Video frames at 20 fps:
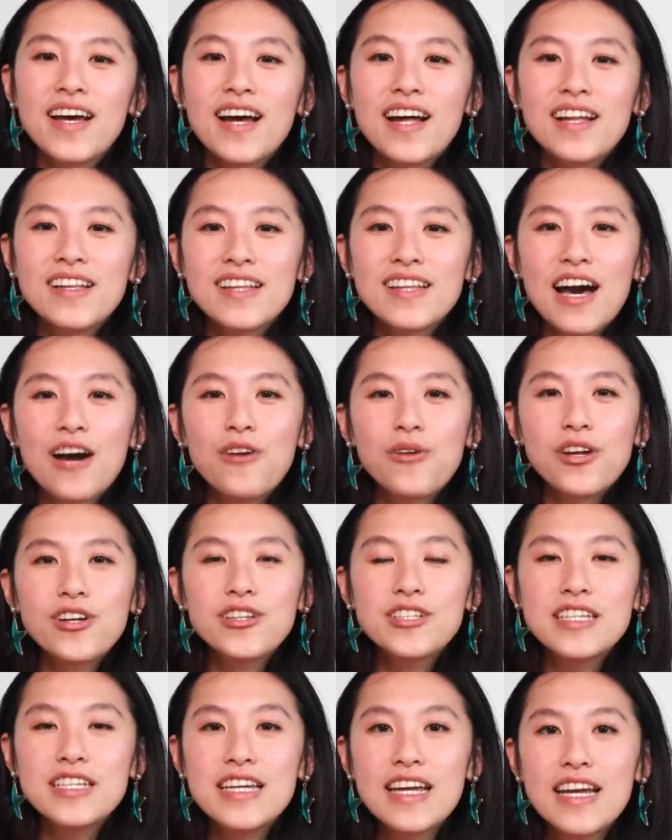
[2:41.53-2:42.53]
allowing your
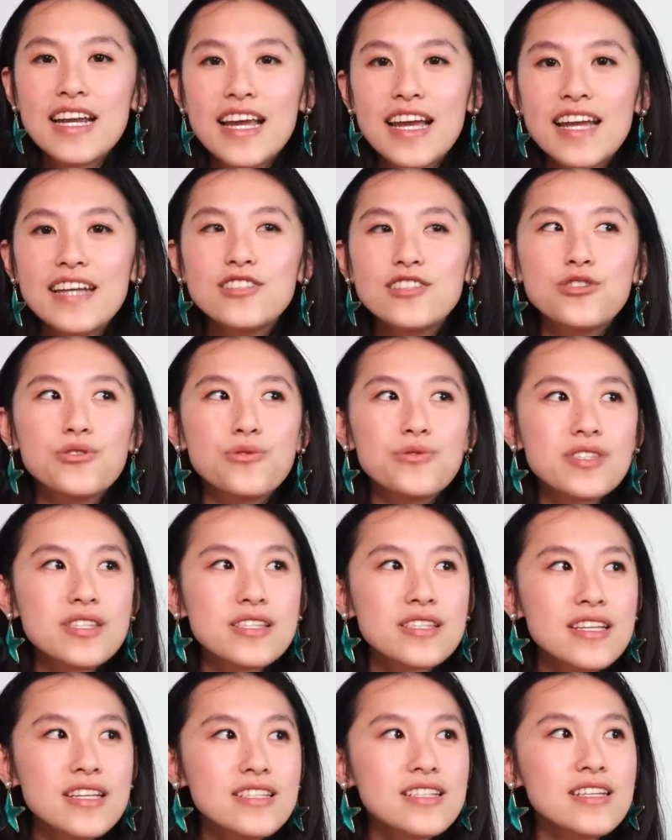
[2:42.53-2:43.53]
D N A to
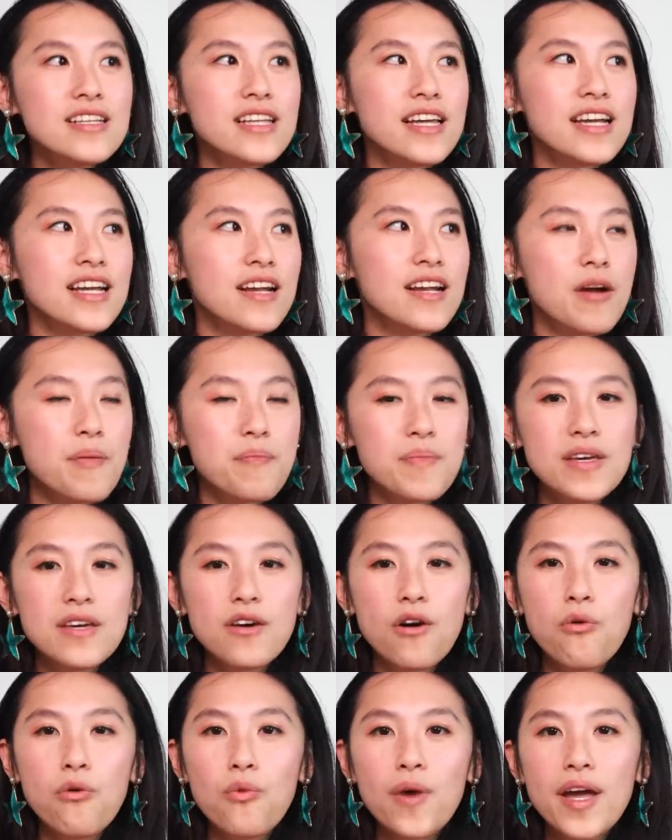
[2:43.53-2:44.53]
scintillate, be
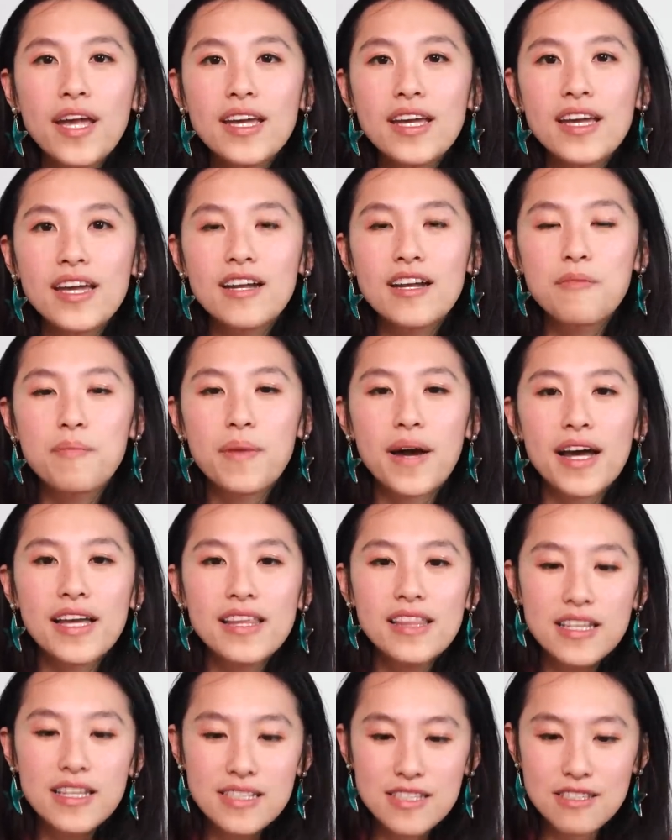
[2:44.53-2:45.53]
awakened by
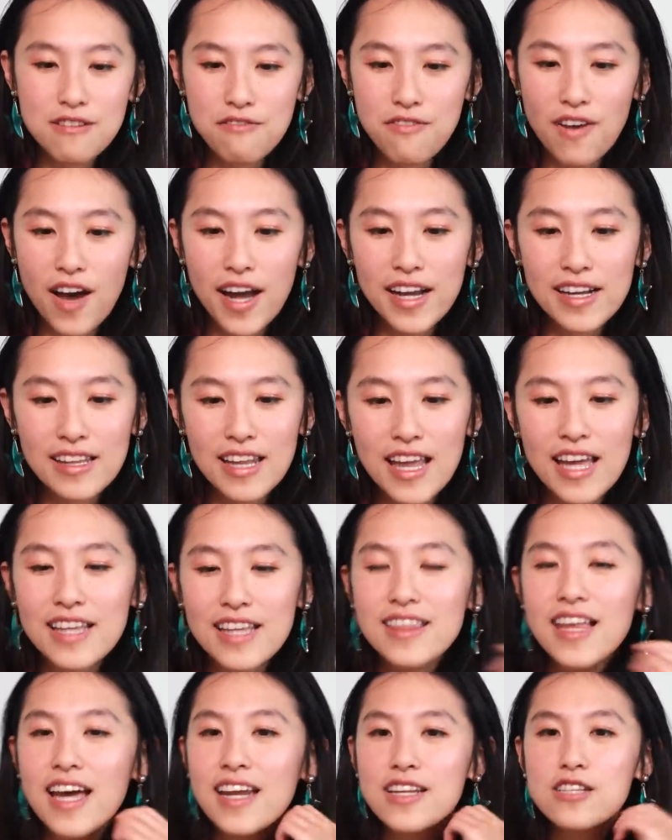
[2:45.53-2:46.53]
this divine
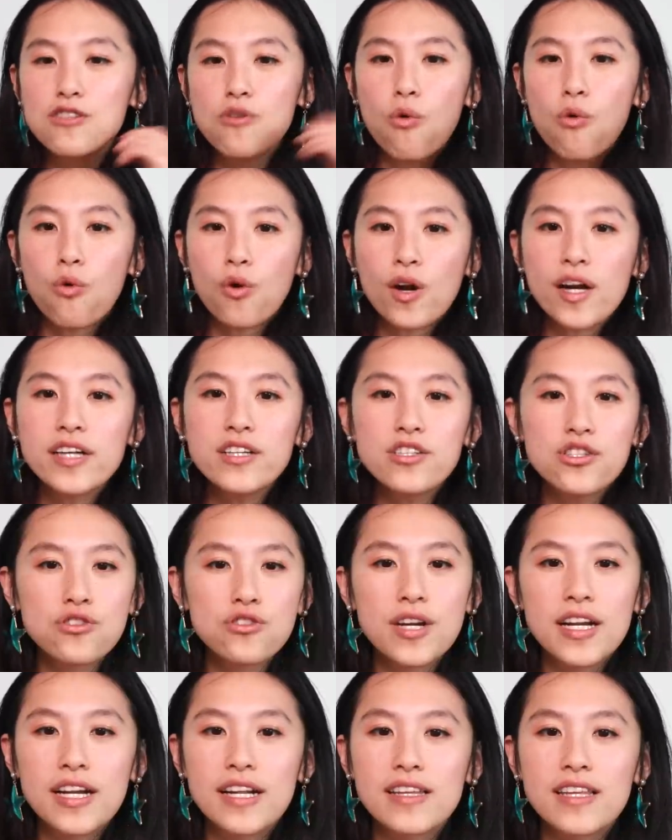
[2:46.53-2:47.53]
light that is
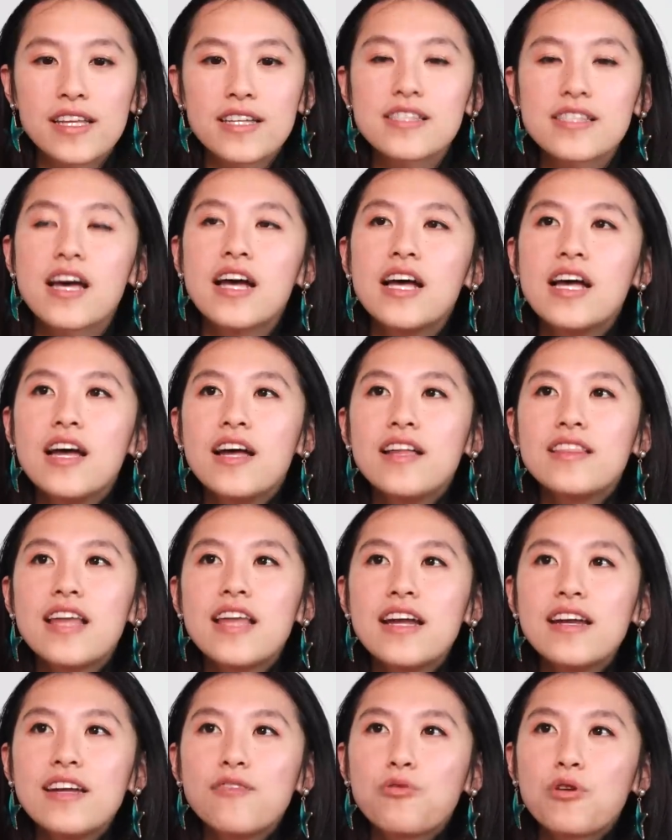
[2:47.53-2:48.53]
orchestrating this,
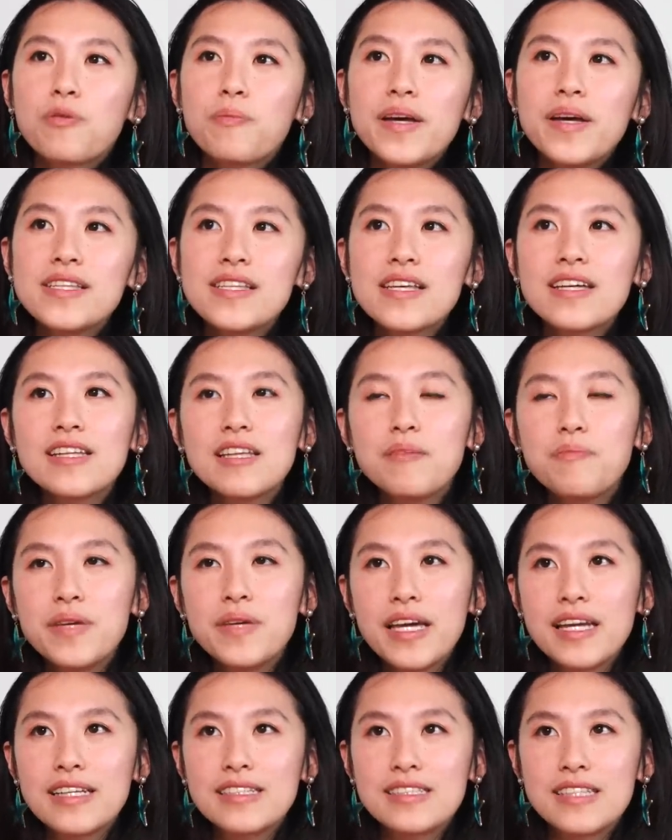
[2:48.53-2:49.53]
then we're basically
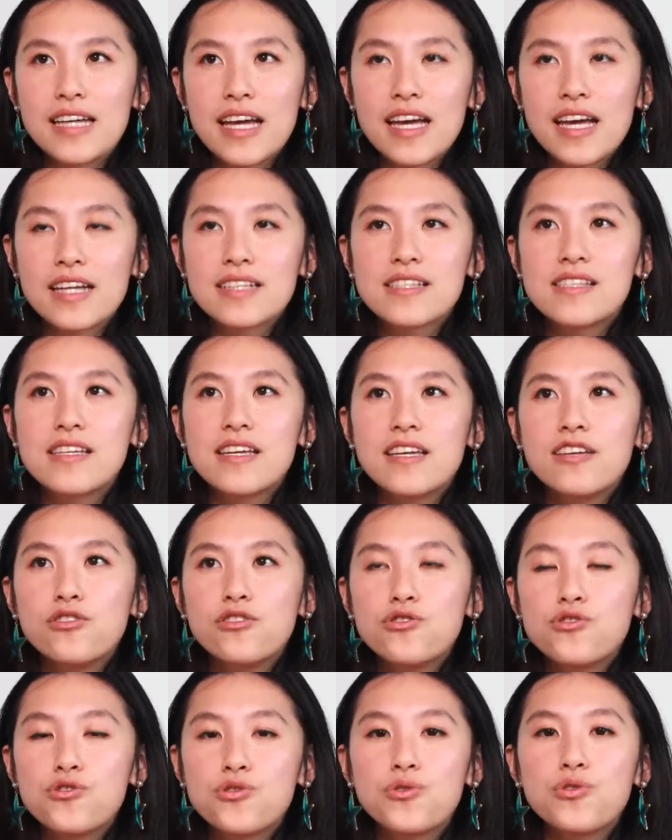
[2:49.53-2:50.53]
being danced
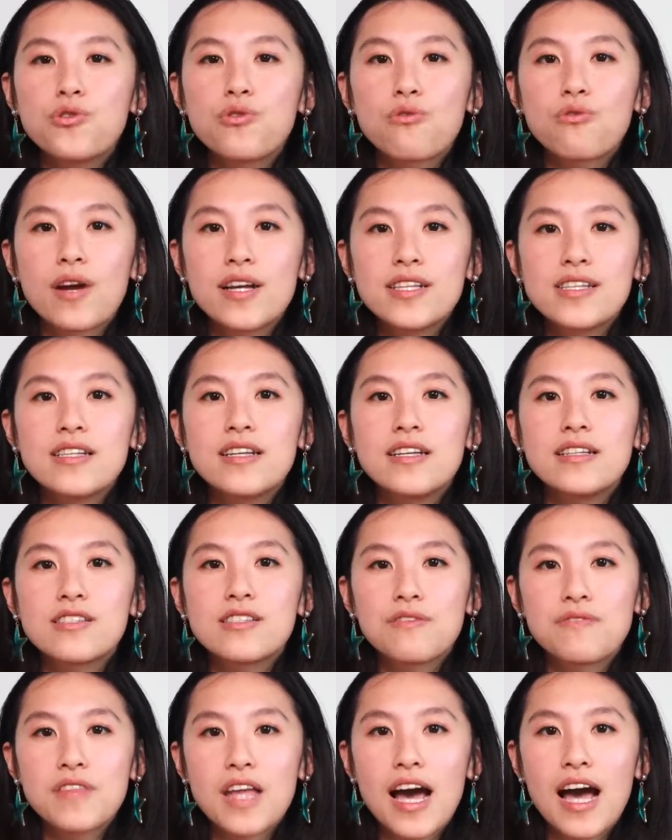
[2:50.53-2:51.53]
into the resonance
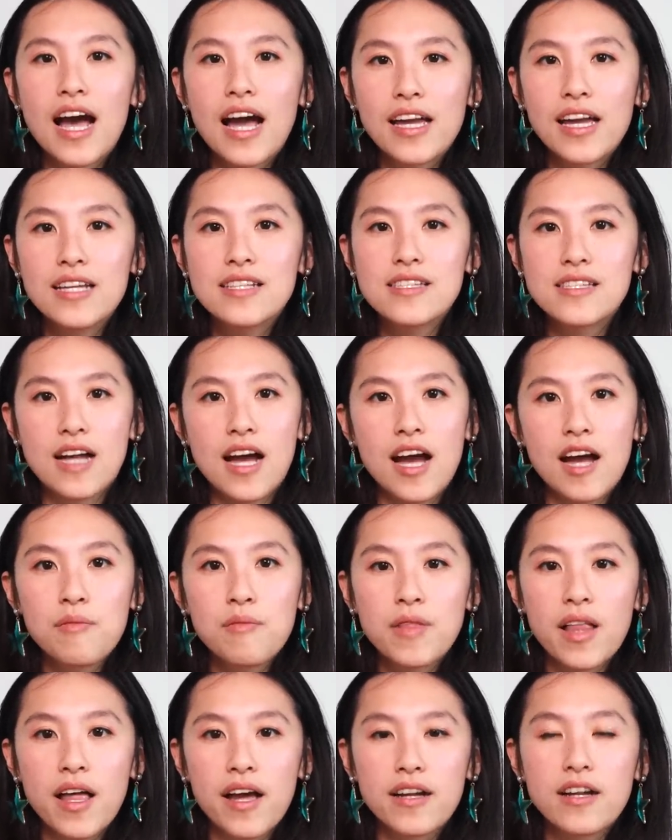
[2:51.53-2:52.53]
of the highest
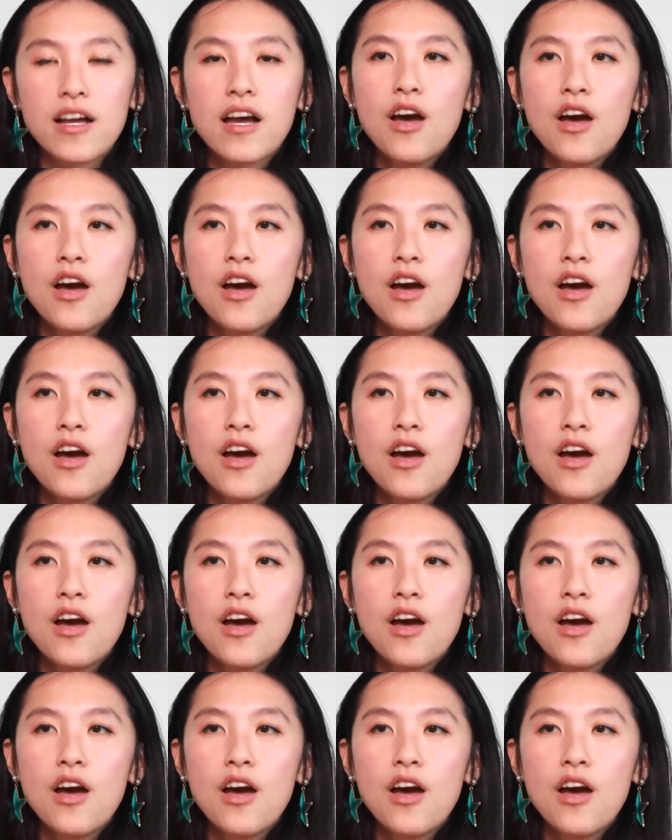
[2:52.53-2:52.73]
timeline,